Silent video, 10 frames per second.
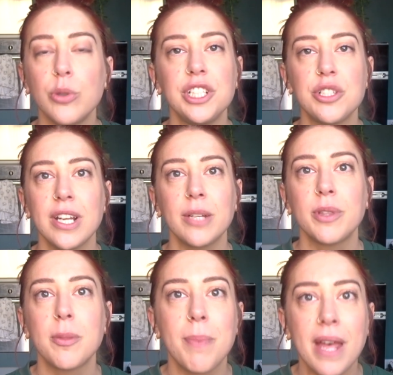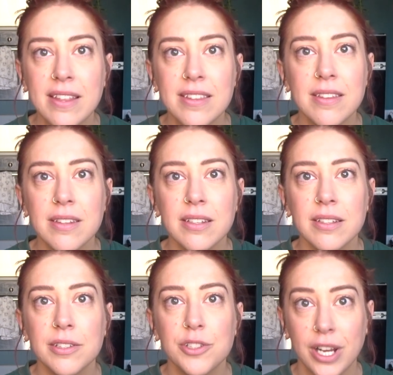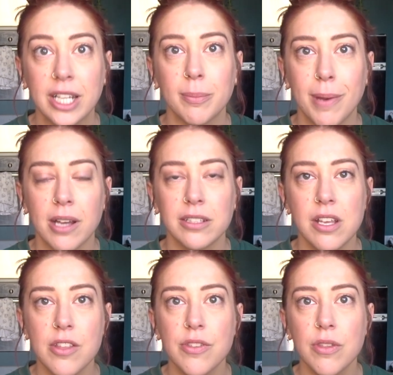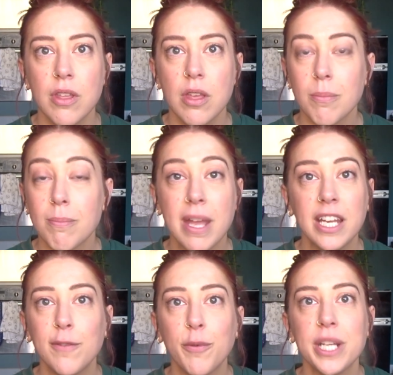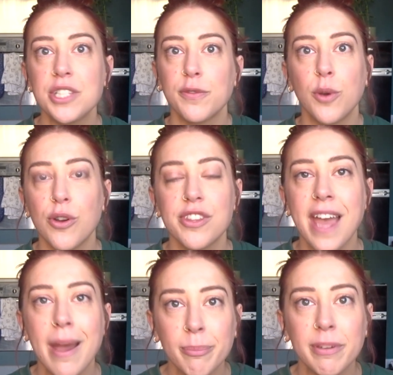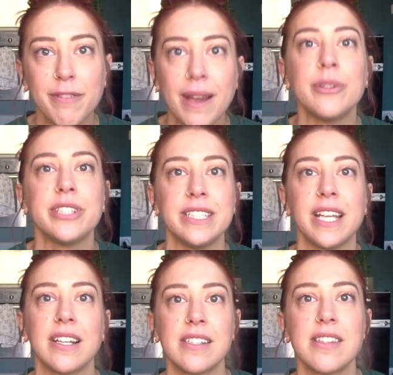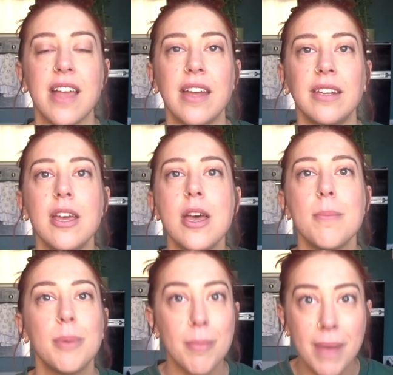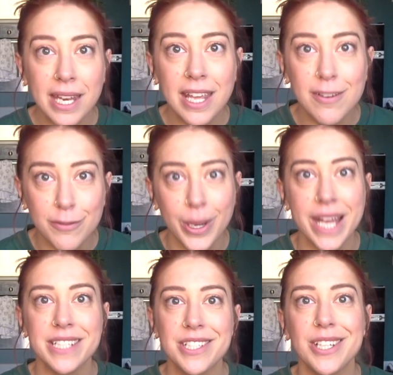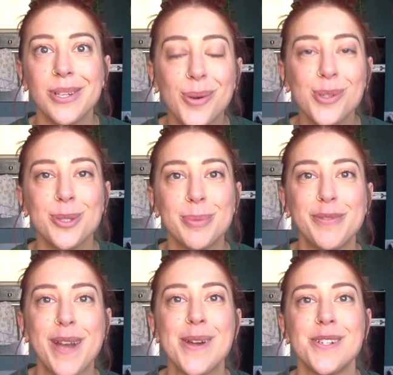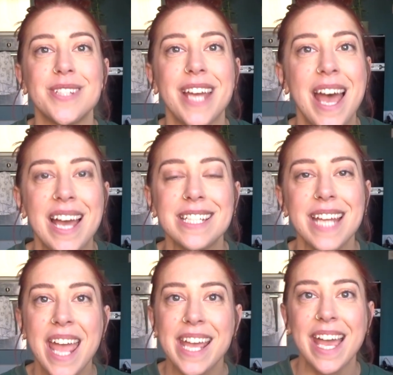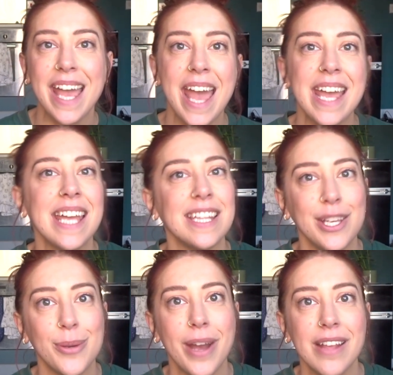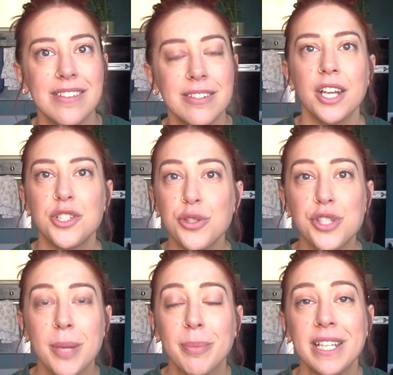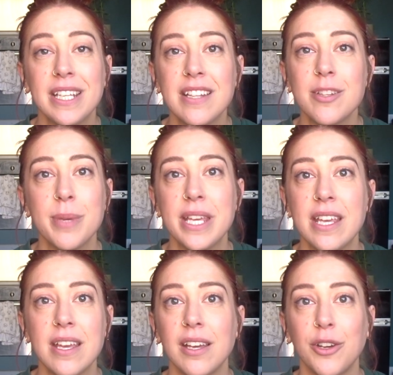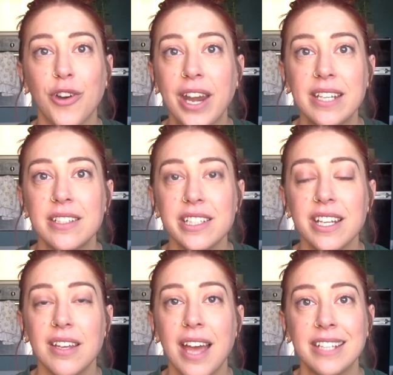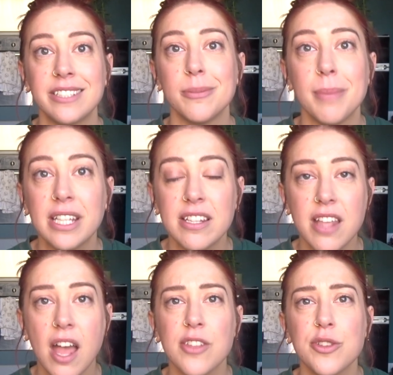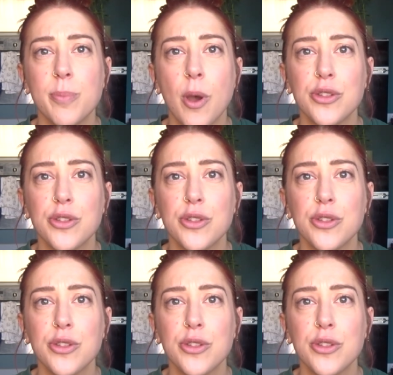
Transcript: only training with the best training partners, many of which, of course, can be found in Dagestan, but many of which can also be found at AKA in the US. A true champion needs to be great at as many styles as